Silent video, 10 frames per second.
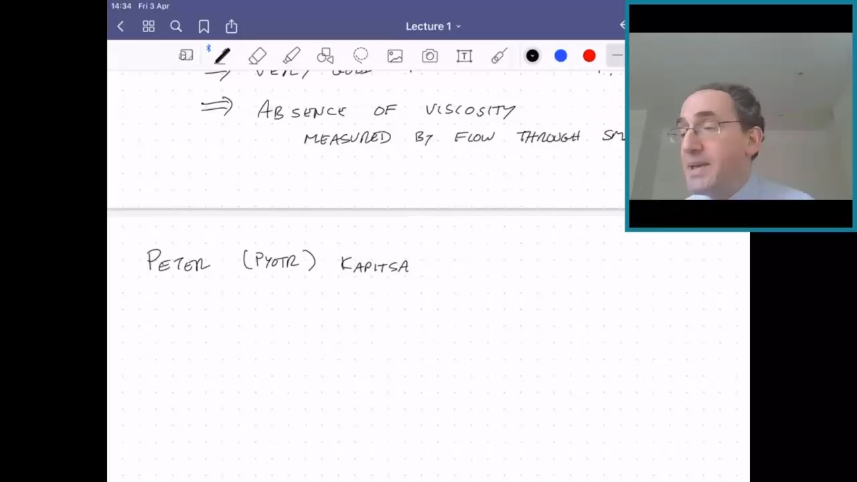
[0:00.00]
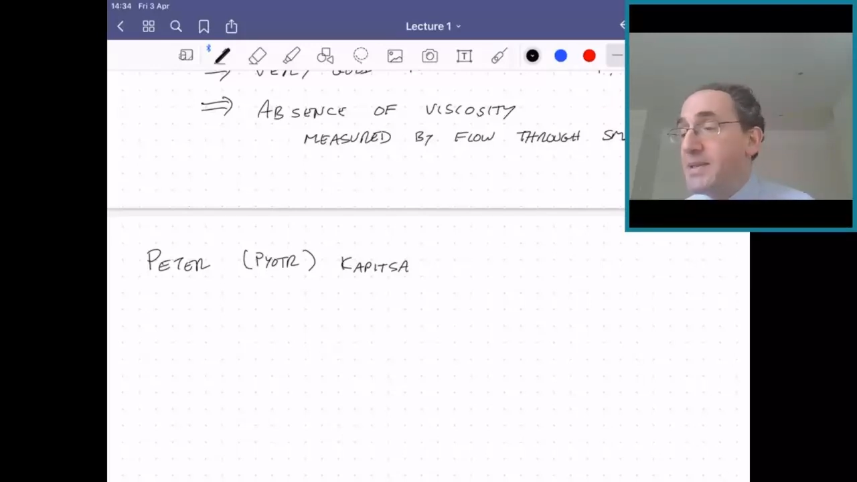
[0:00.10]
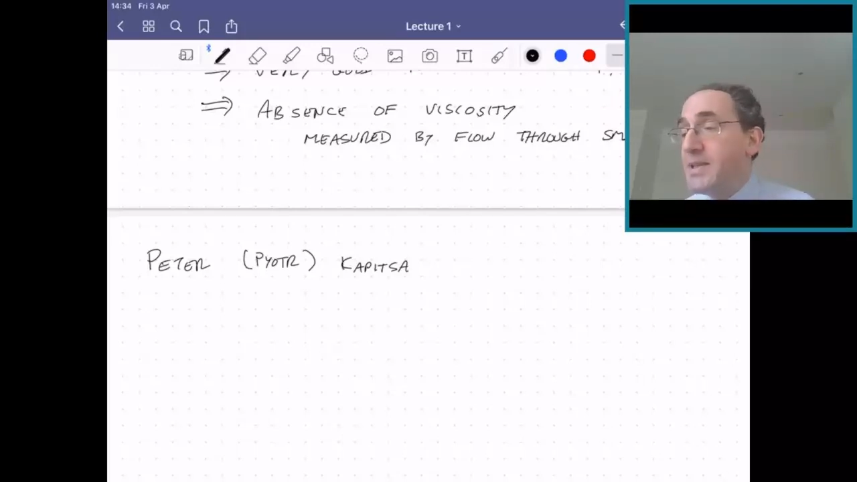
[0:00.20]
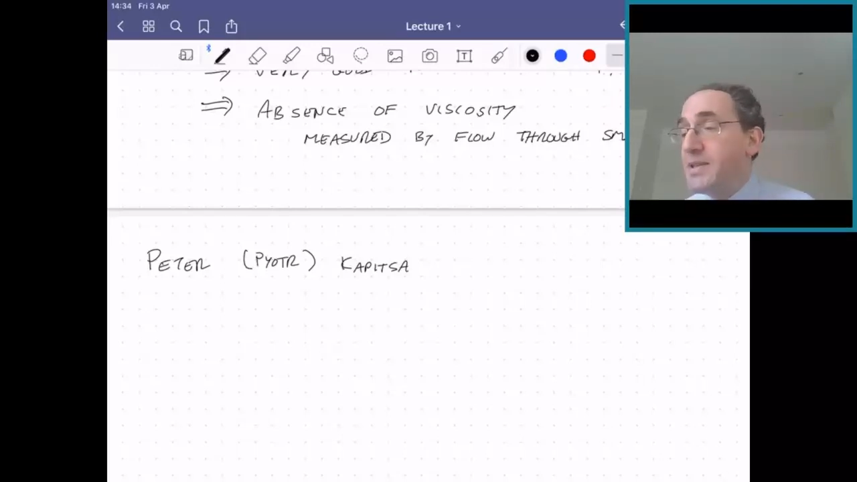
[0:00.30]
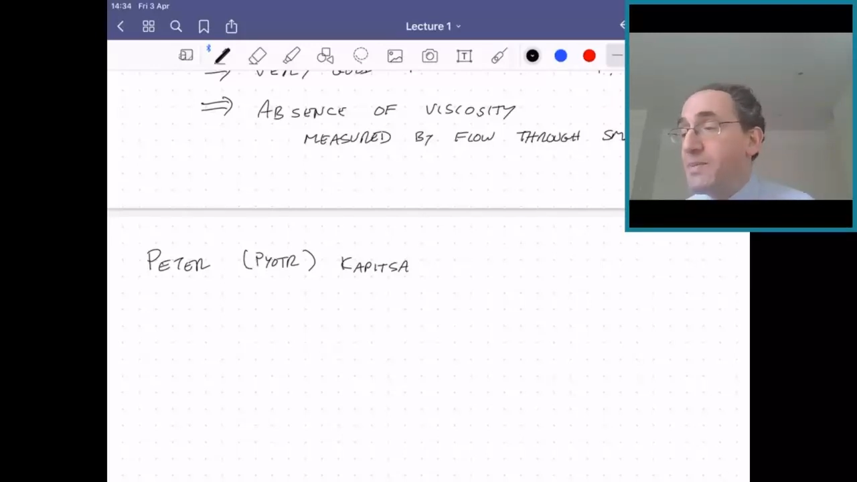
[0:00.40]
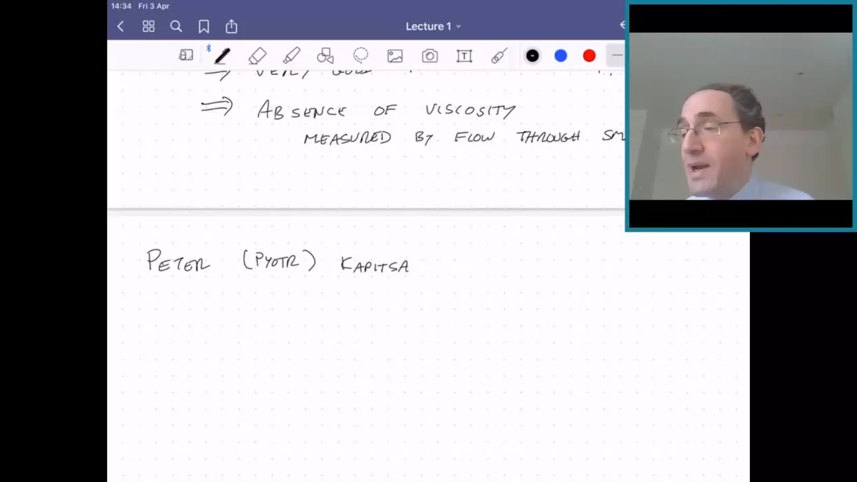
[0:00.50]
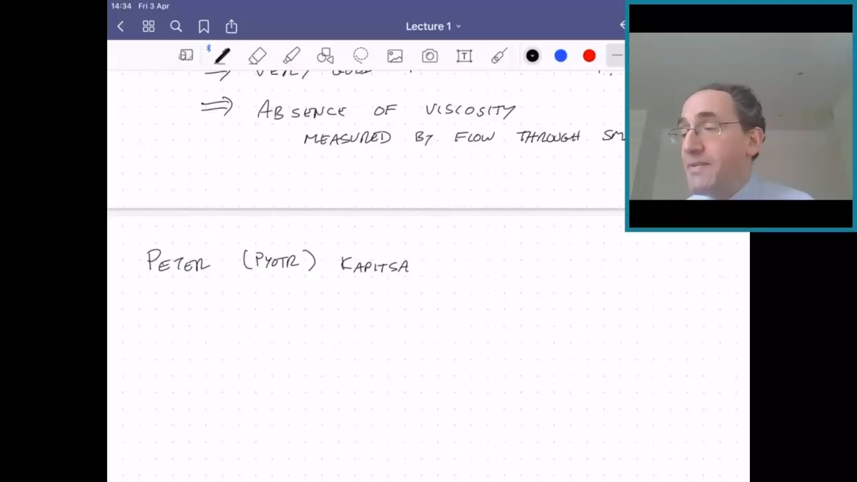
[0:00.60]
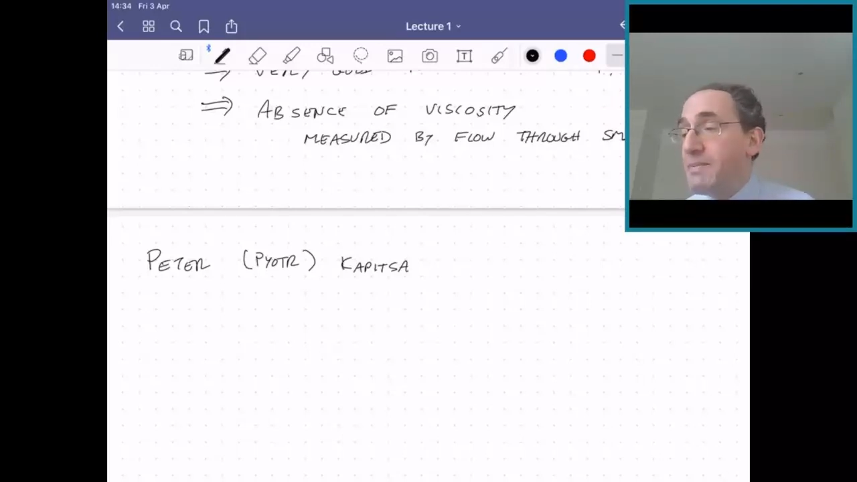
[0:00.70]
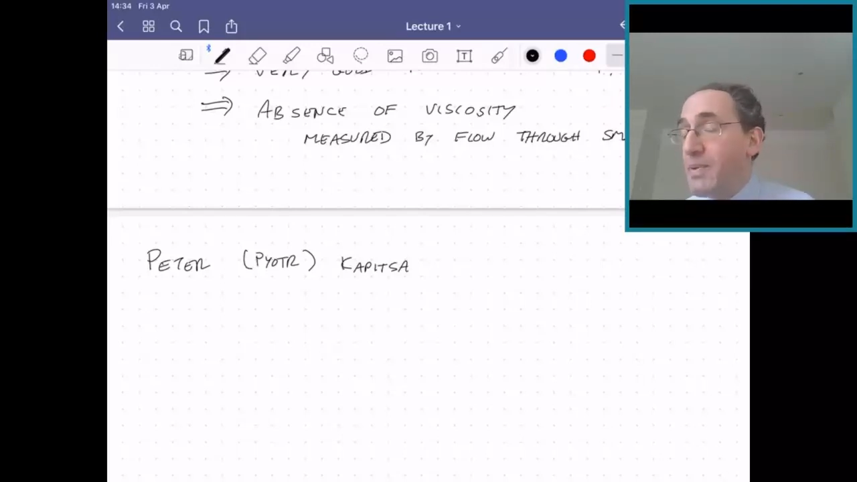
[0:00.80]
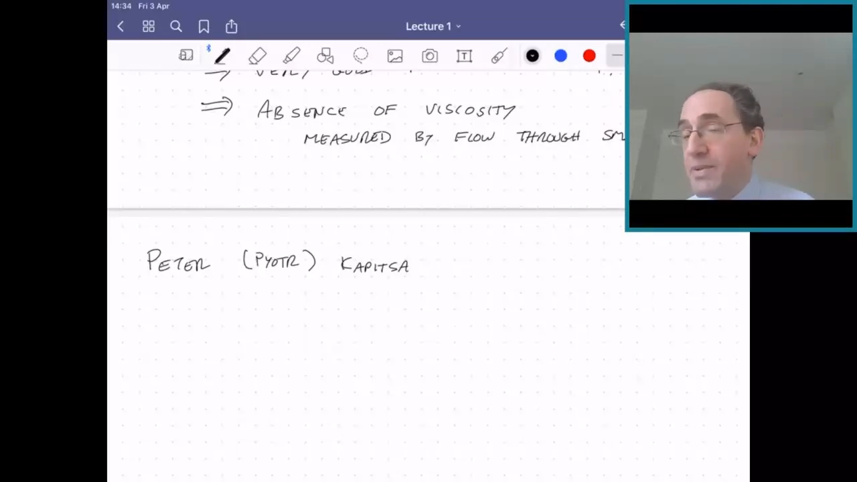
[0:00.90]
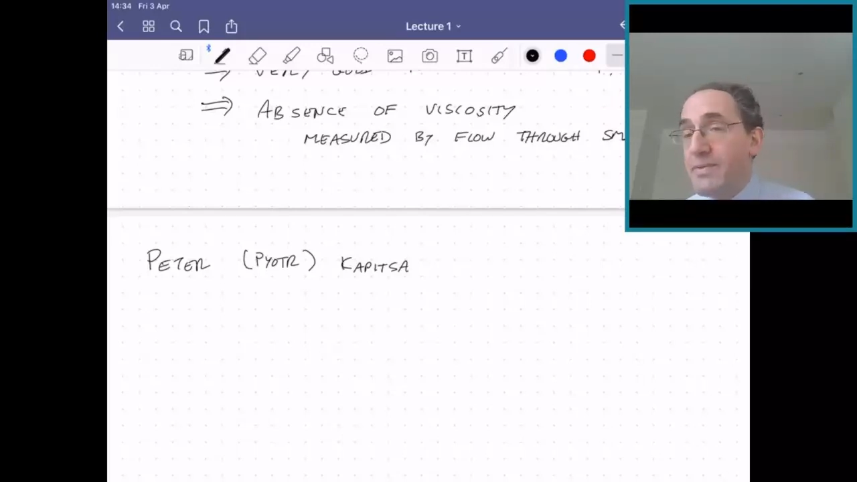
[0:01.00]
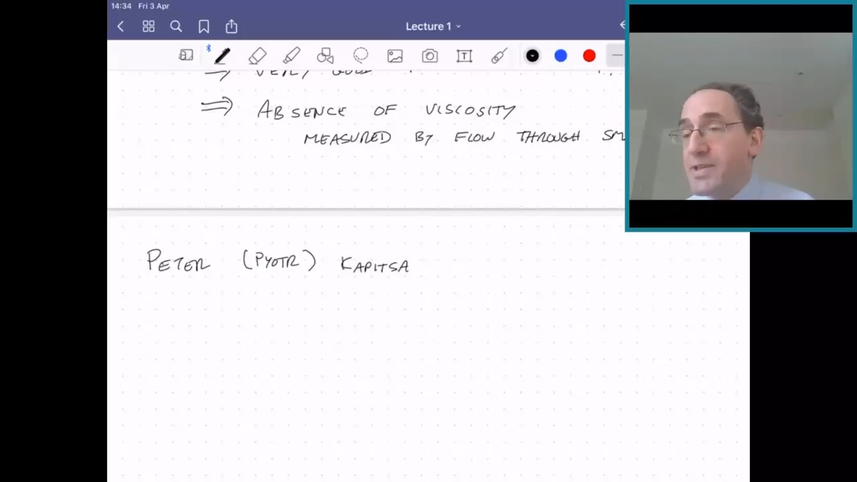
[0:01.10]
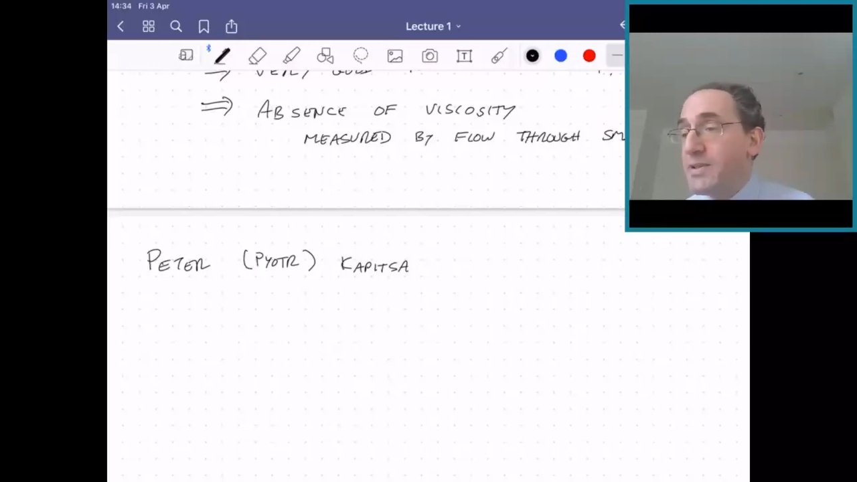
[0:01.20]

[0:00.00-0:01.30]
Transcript: his wife and both of his